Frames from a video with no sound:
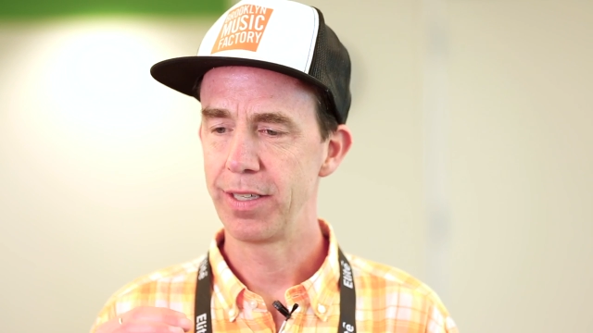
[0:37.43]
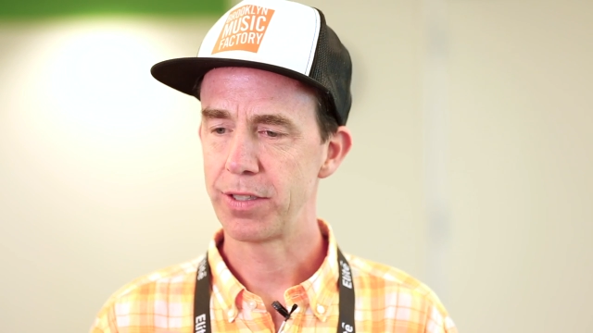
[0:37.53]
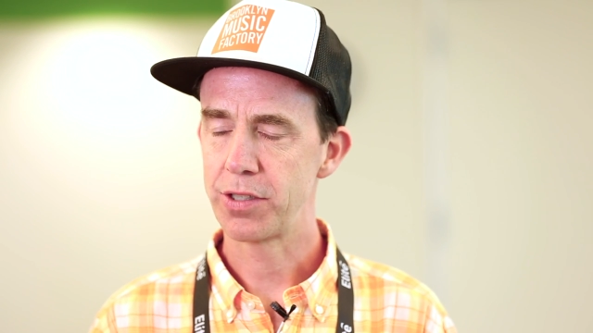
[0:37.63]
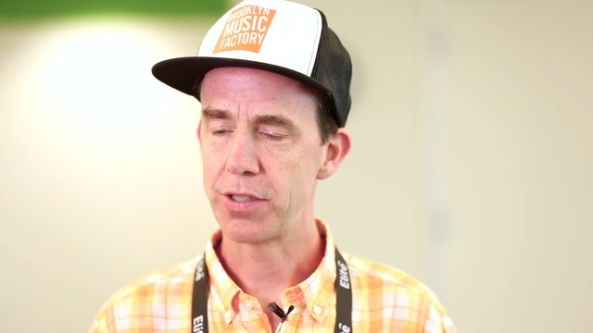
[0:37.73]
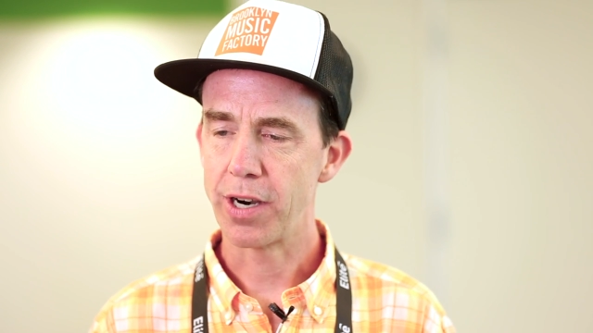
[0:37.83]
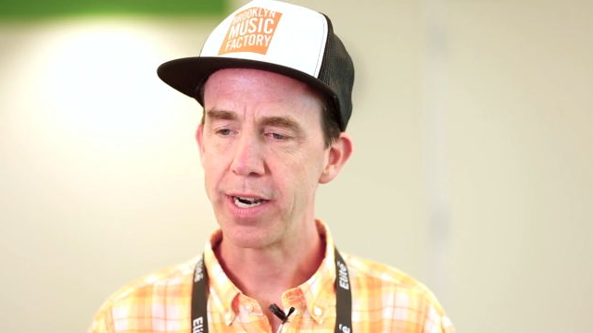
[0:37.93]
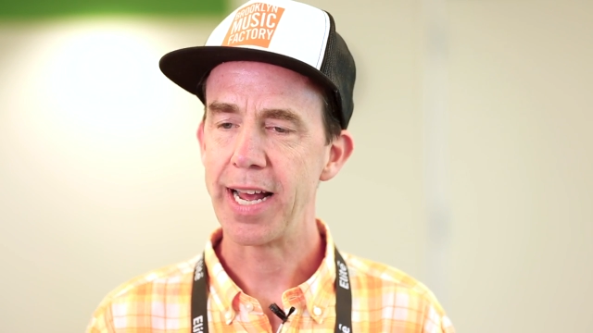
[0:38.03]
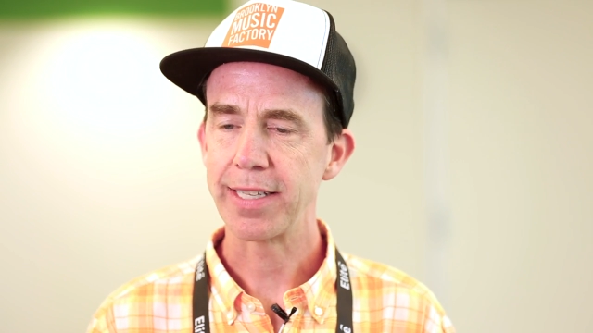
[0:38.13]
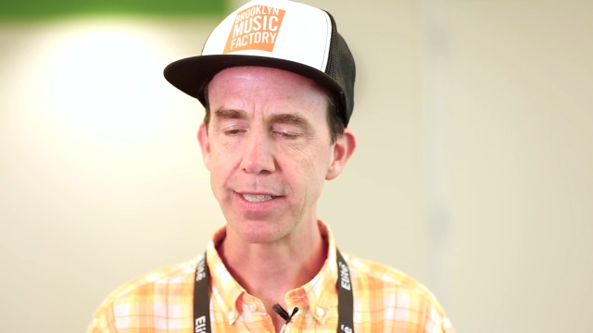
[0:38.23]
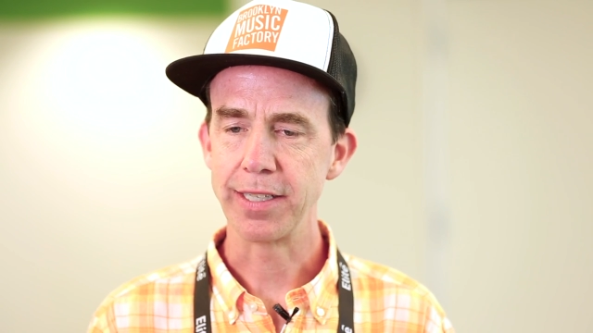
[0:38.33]
start
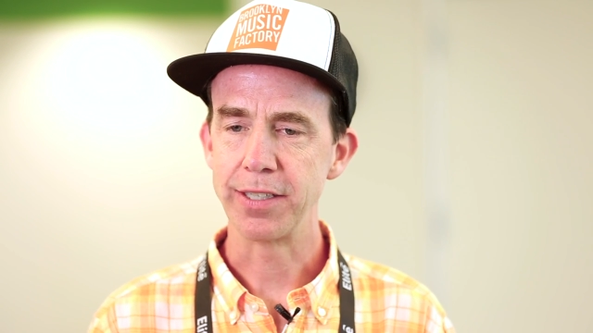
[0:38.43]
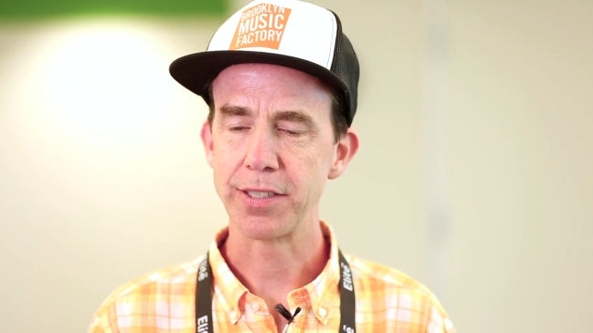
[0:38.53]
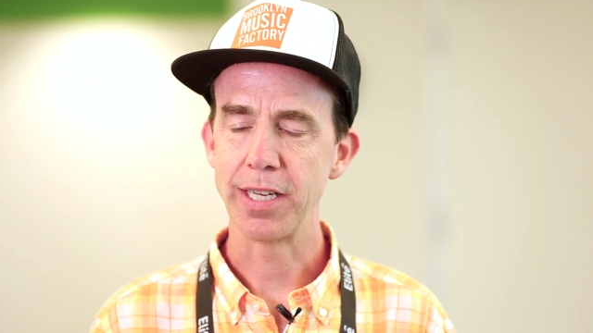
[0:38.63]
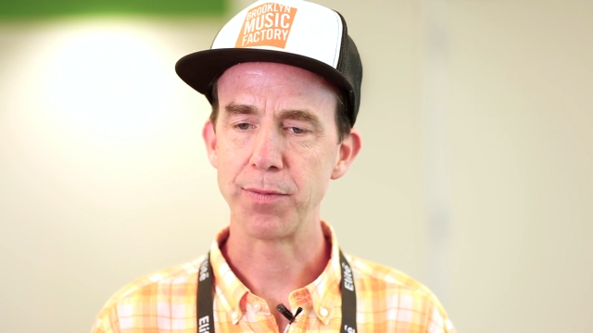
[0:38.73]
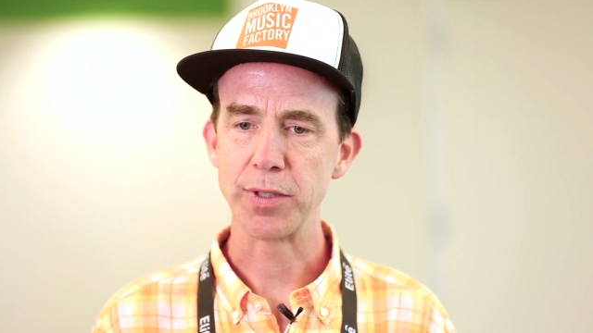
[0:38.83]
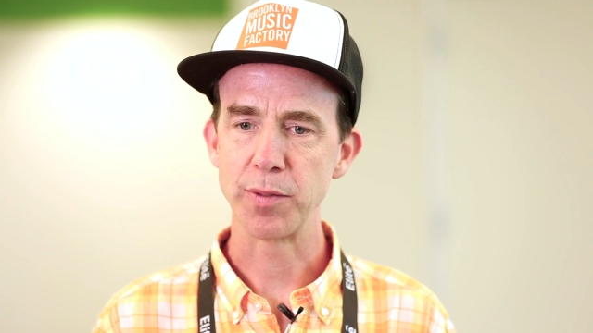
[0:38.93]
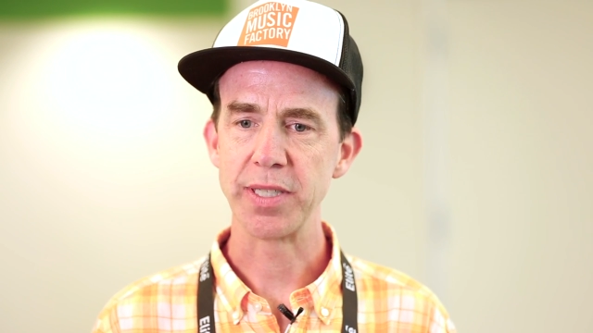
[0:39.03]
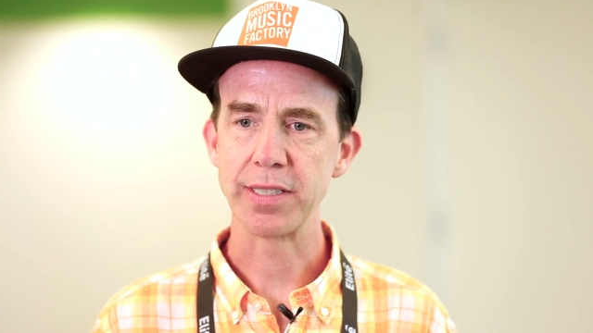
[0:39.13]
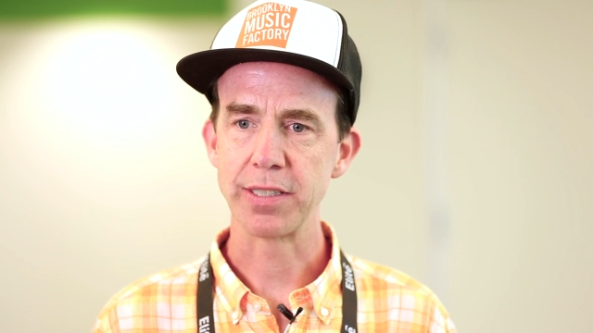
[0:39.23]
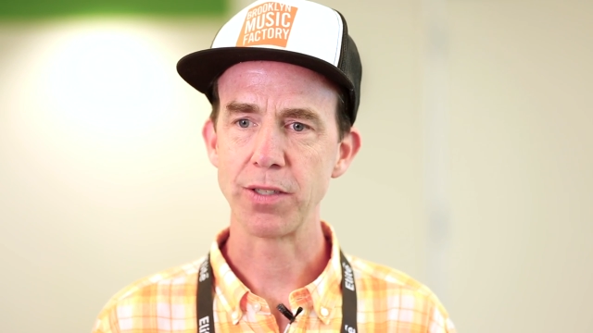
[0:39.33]
asking yourself as a
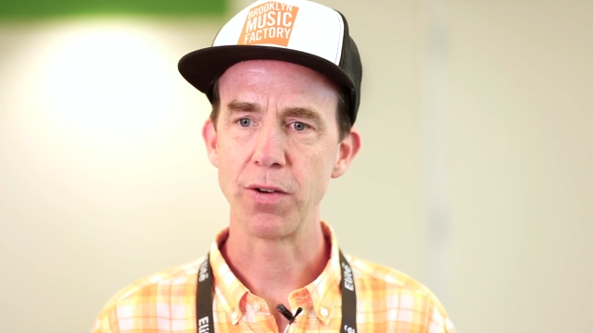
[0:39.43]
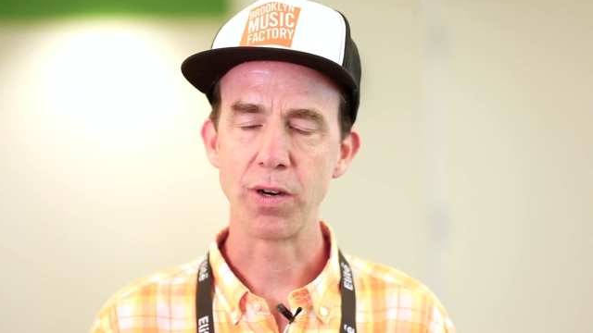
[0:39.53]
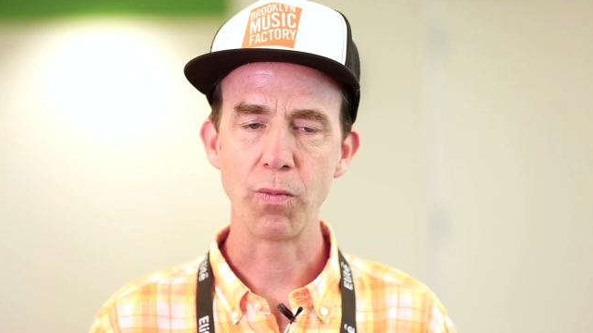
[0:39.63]
business owner,